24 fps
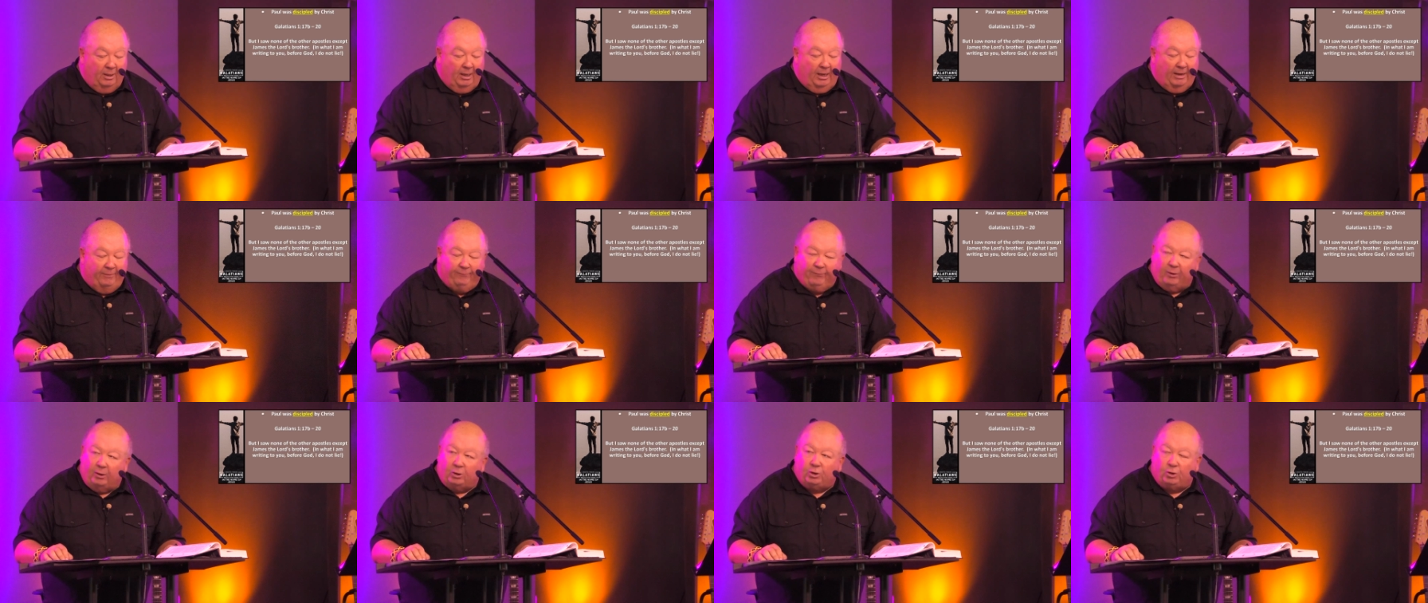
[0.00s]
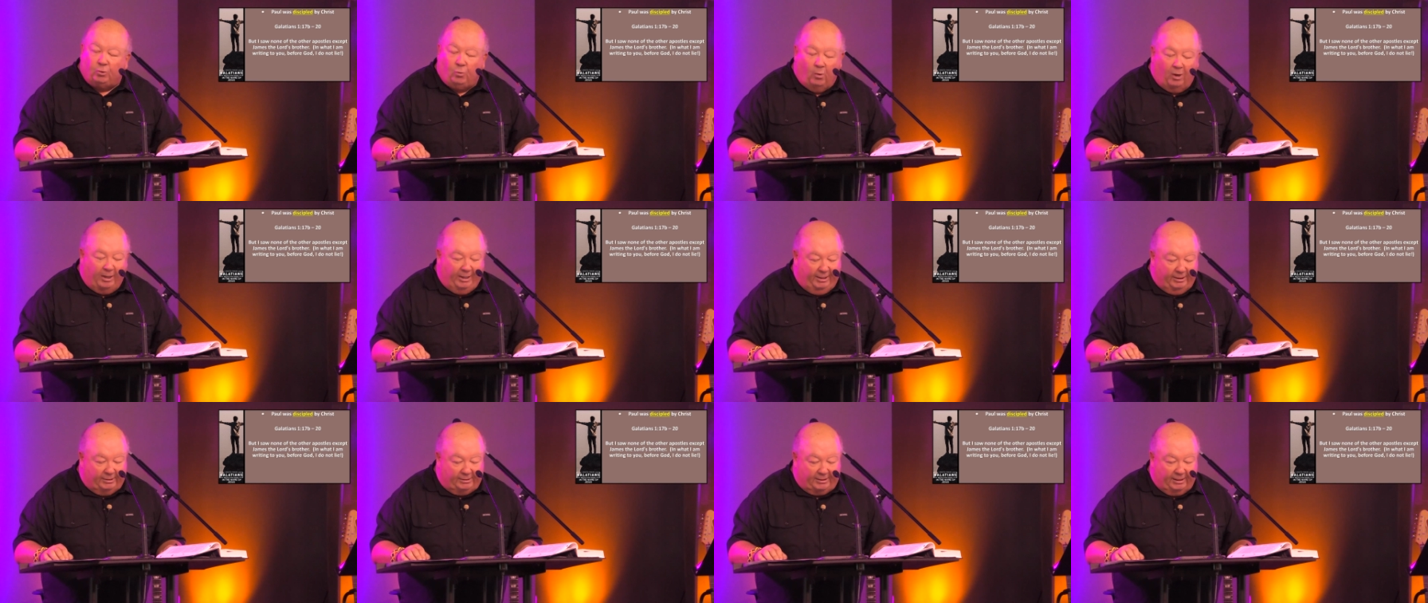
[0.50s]
In verse
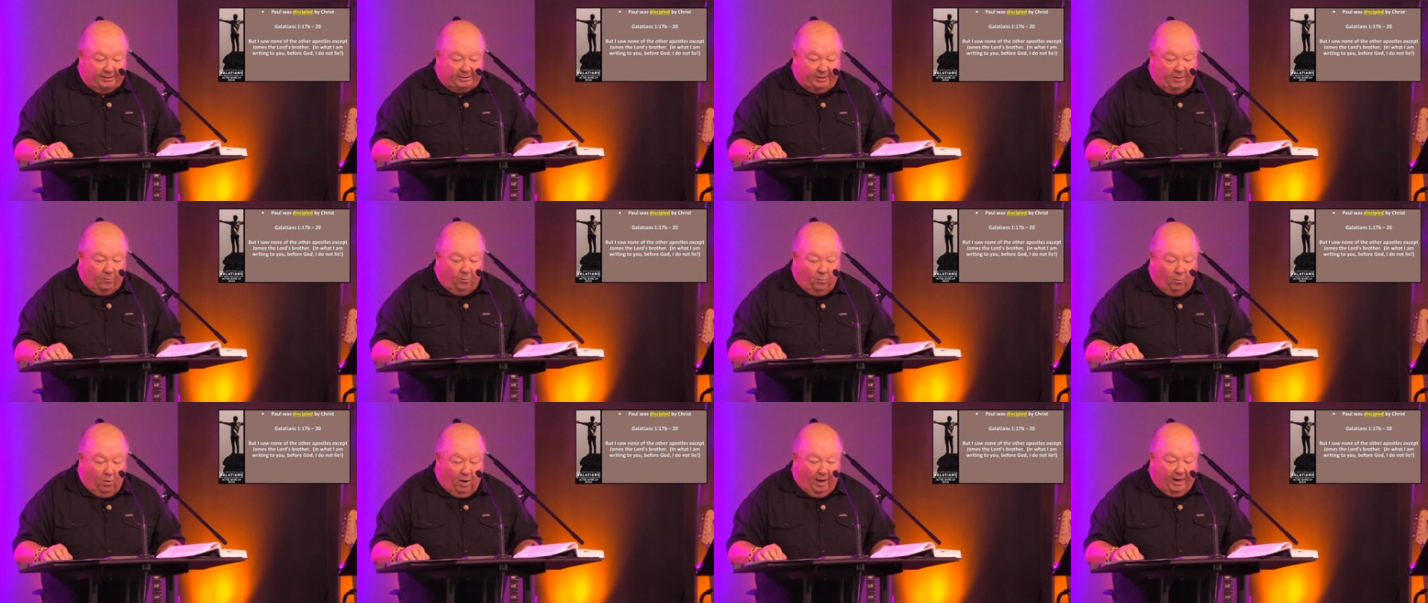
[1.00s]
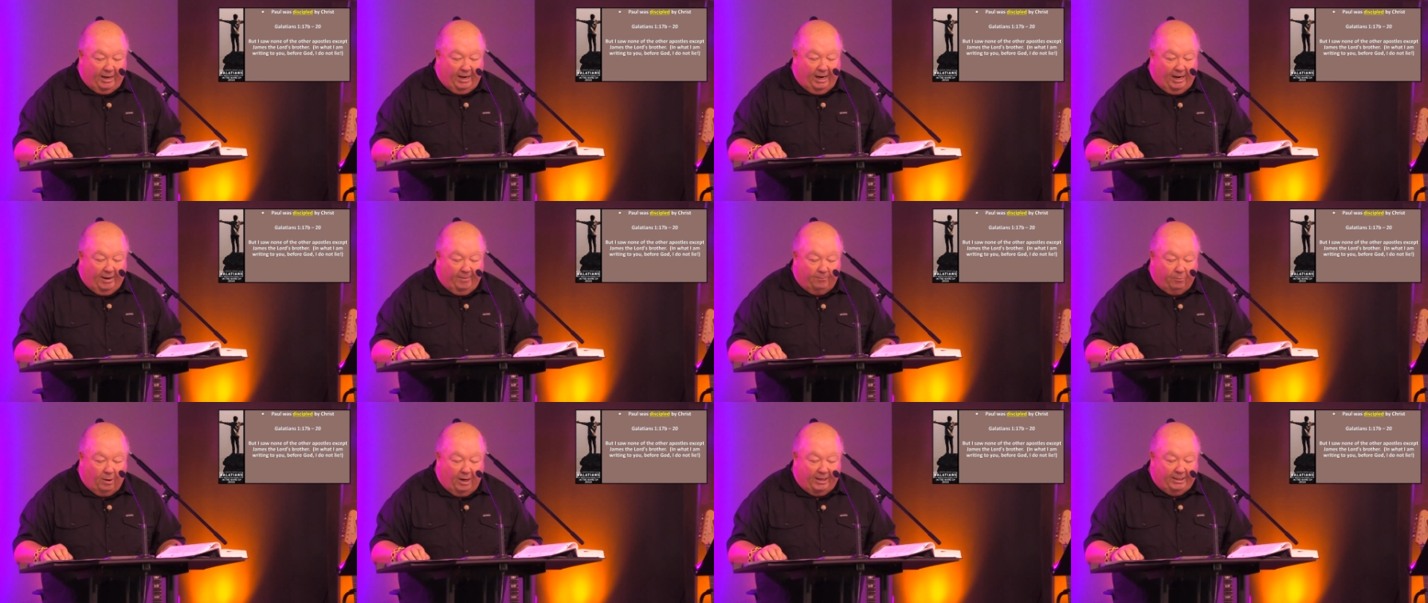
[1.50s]
20, he says, And what I
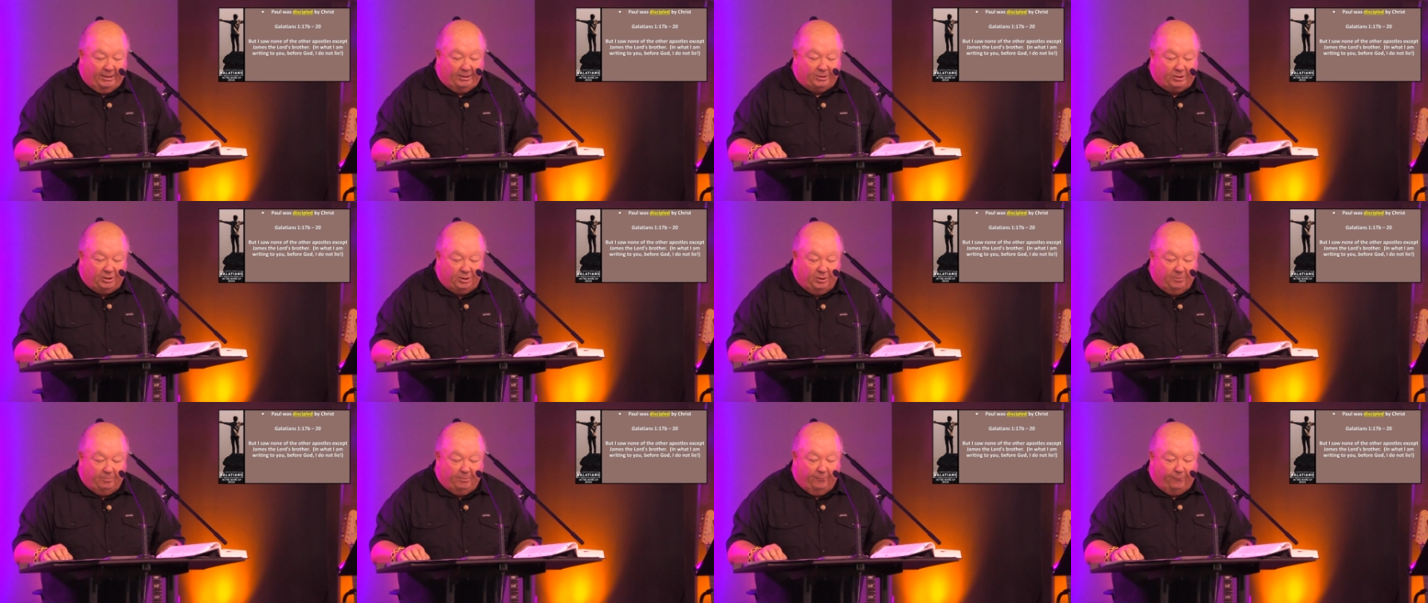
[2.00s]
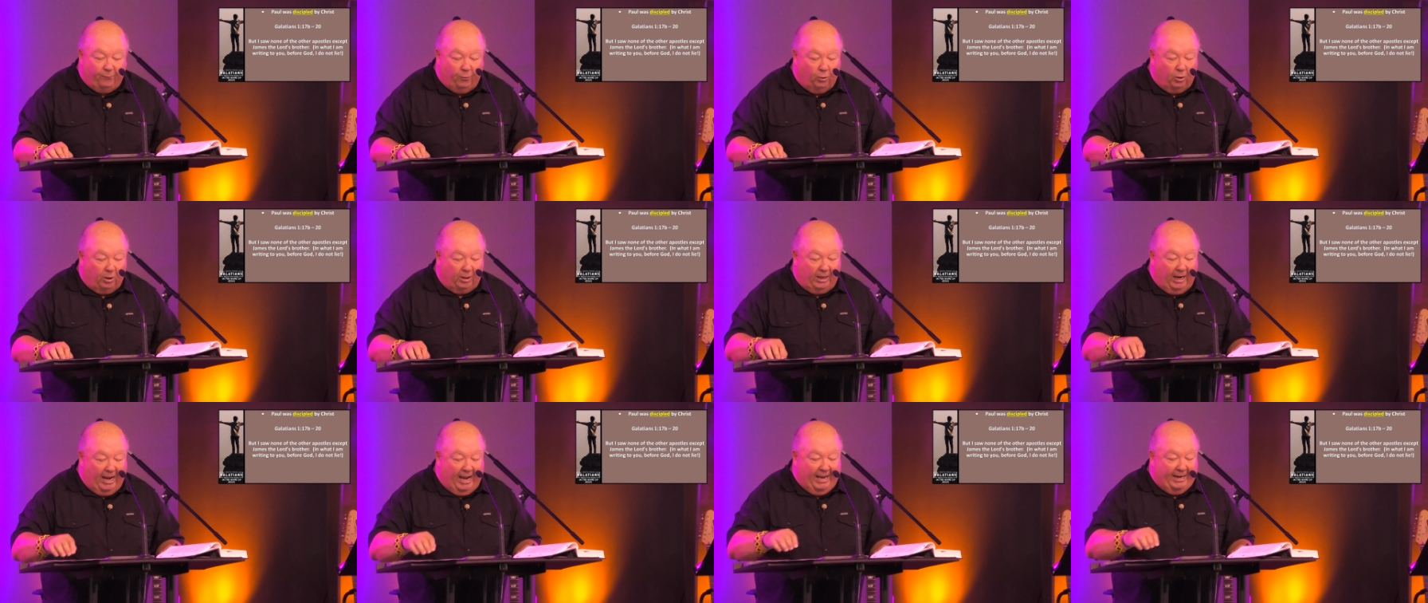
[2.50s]
am writing to you before
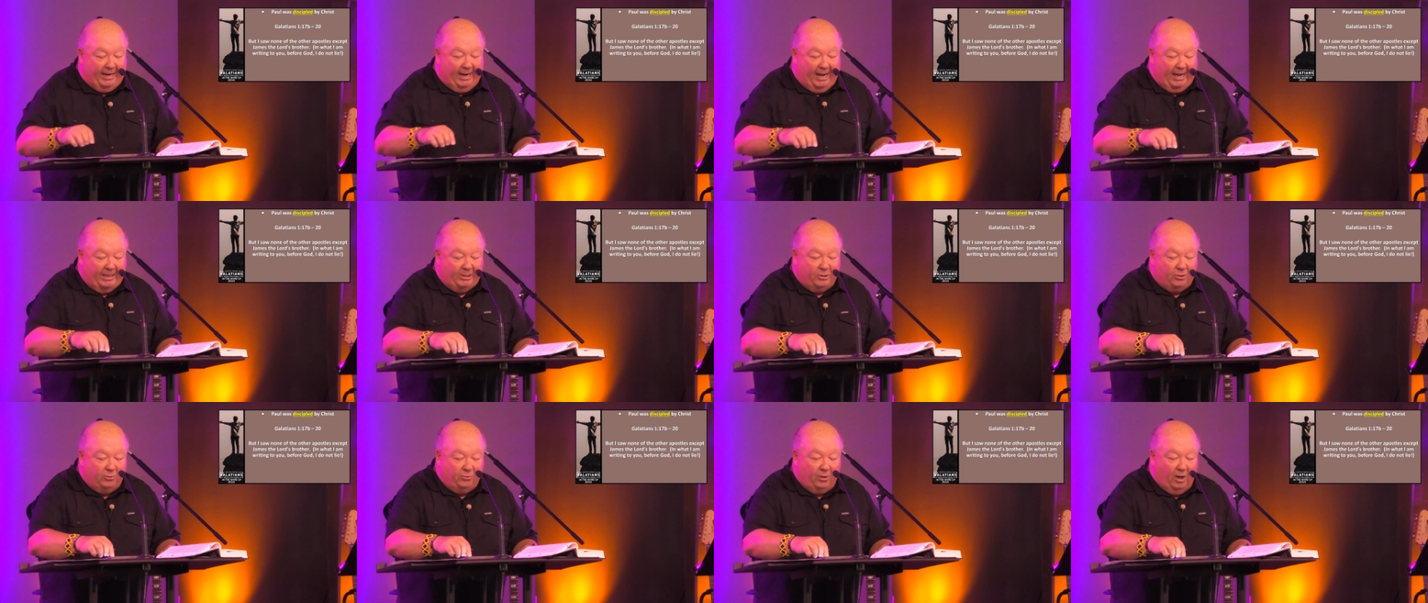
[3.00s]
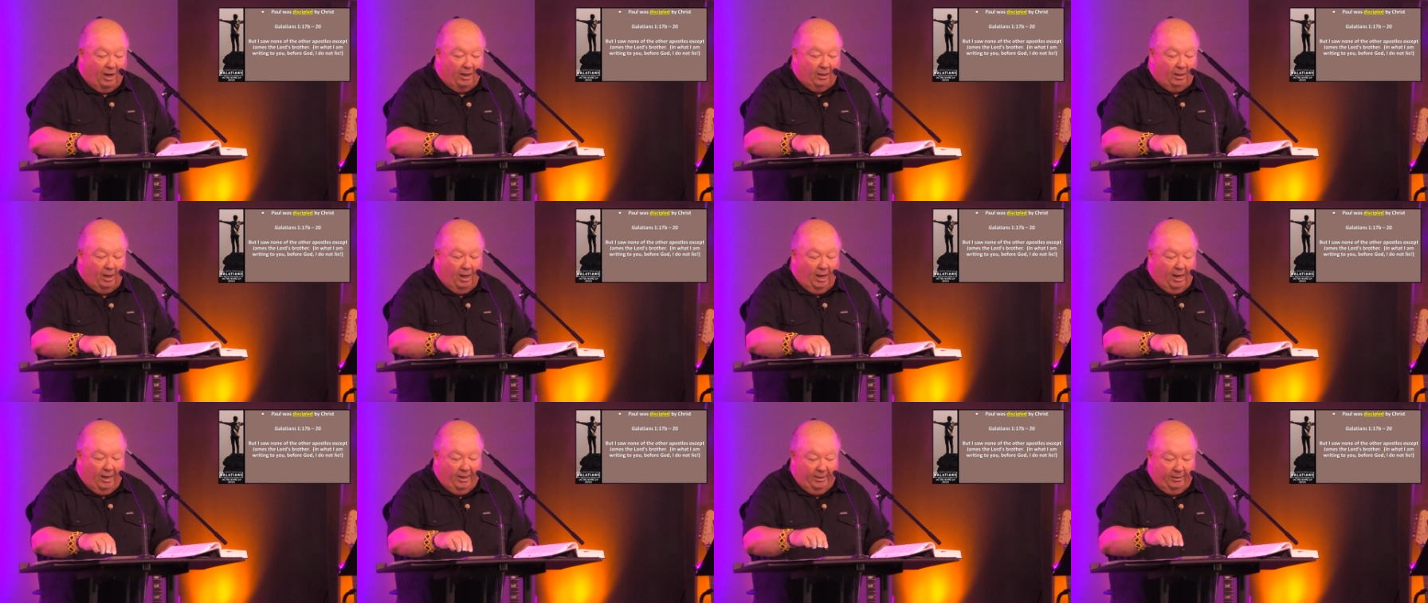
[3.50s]
God, I do not
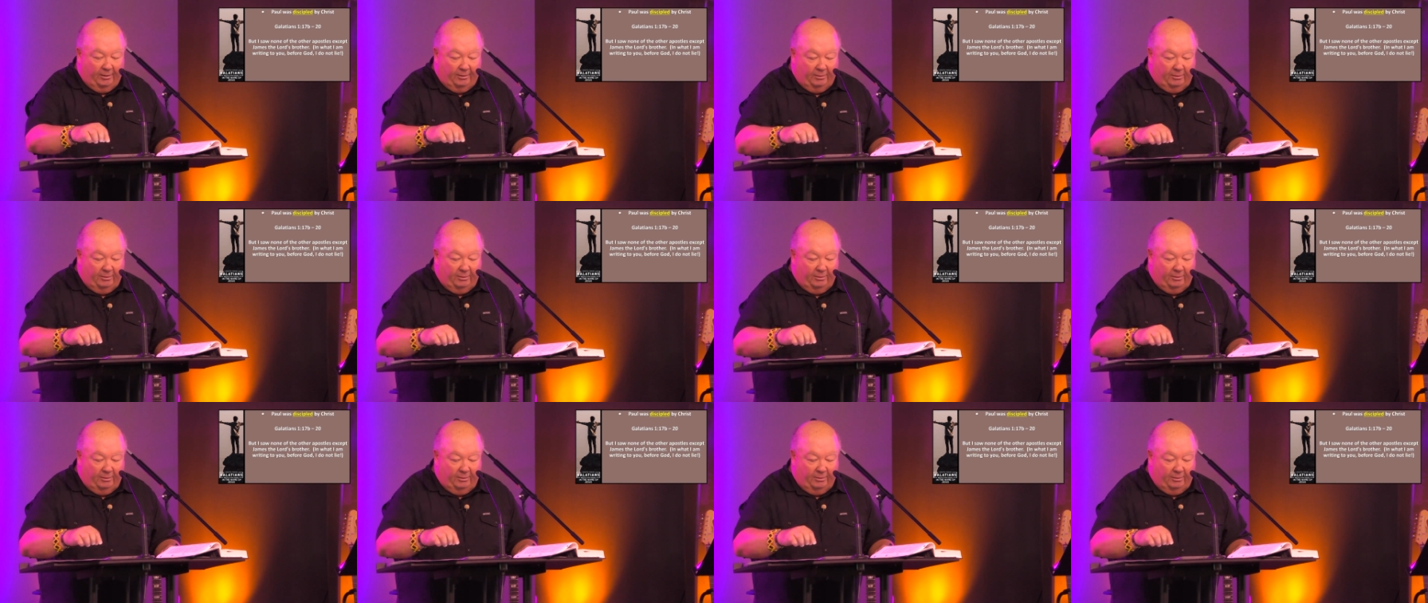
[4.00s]
lie.